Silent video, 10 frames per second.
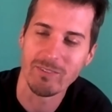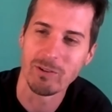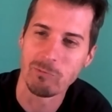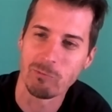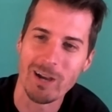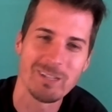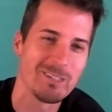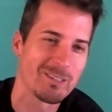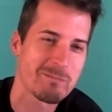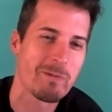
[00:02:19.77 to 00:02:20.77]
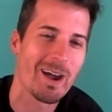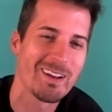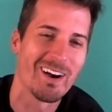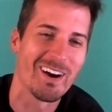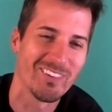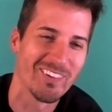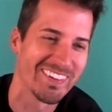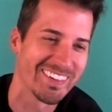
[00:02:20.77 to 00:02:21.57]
When writing your spy novel or